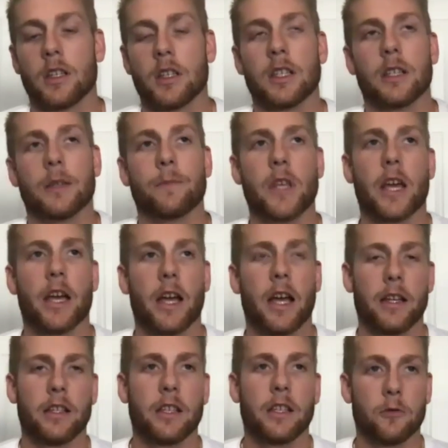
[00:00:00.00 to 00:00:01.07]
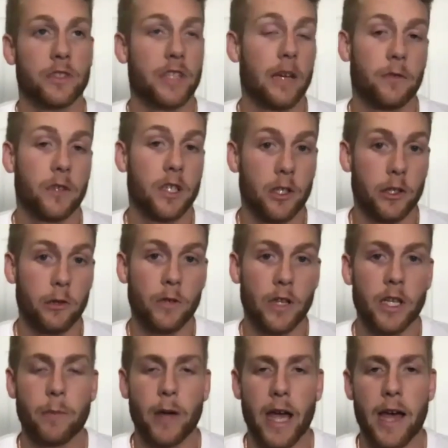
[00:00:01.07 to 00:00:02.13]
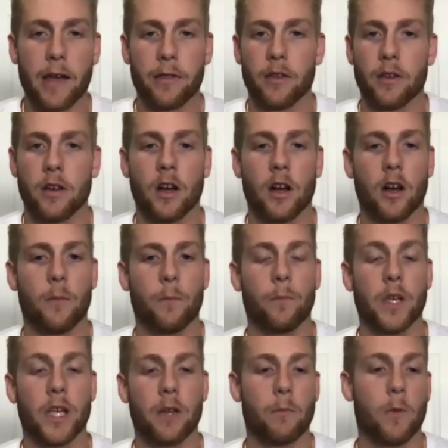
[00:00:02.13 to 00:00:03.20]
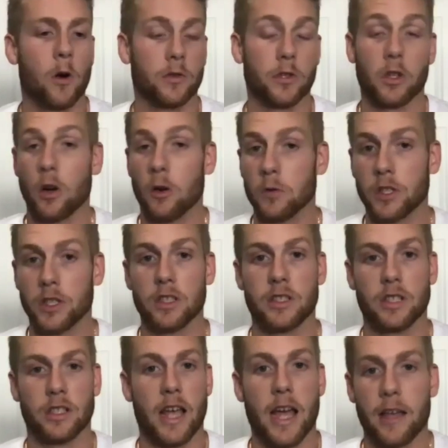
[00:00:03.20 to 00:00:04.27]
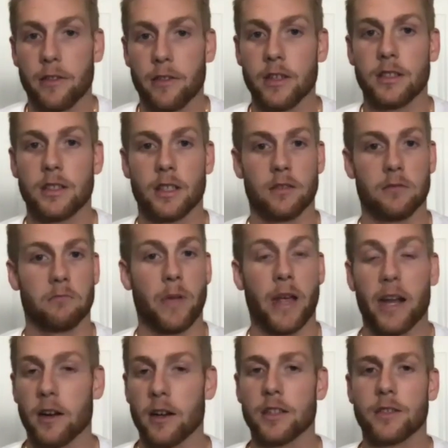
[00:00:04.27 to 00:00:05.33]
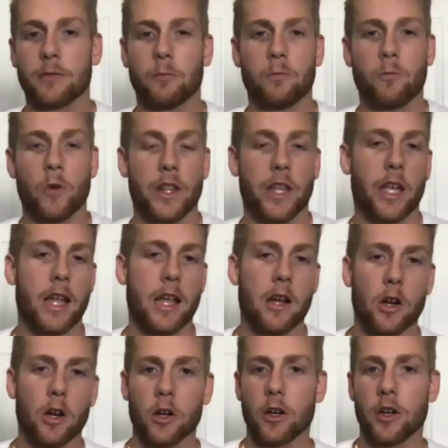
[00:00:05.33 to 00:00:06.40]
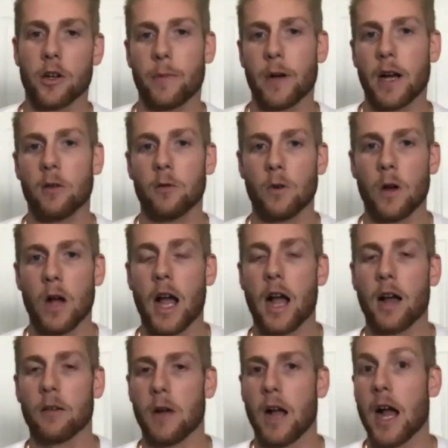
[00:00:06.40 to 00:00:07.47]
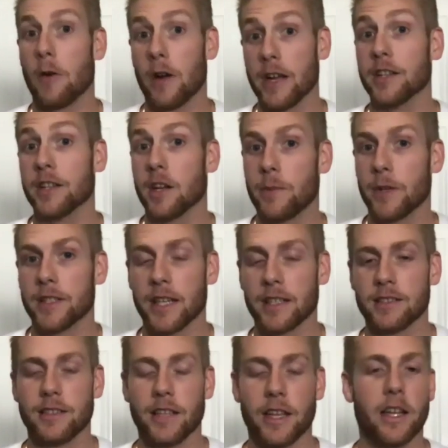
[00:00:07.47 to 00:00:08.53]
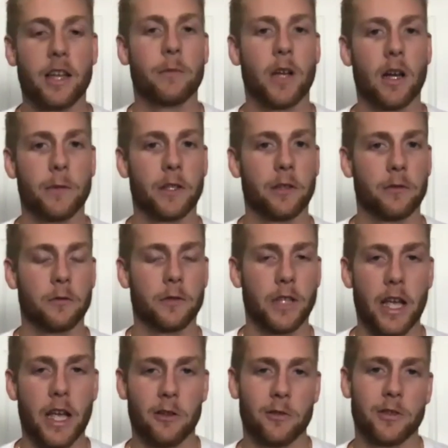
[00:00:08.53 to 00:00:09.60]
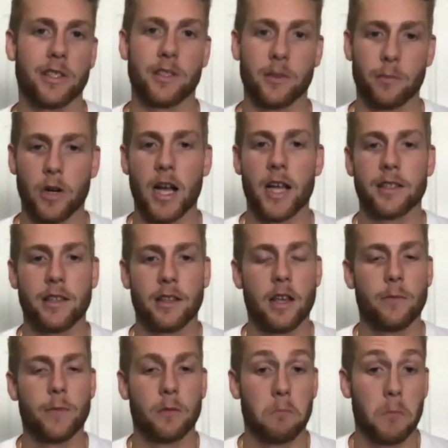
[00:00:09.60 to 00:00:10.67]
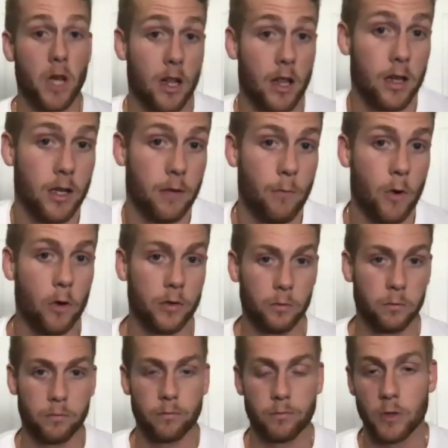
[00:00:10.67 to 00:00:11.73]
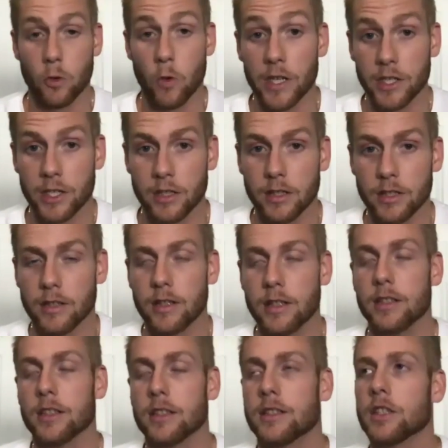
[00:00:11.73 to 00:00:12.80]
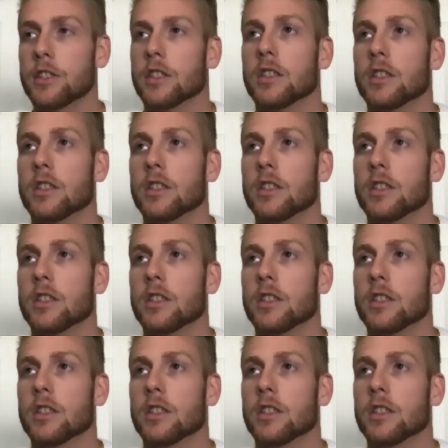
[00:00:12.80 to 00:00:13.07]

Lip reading: Yeah, it was definitely a unique path. And most coaches and athletes and parents, when they heard about how I ended up at Texas A&M coming through Yale, it was a surprise to them, and most questioned the decision.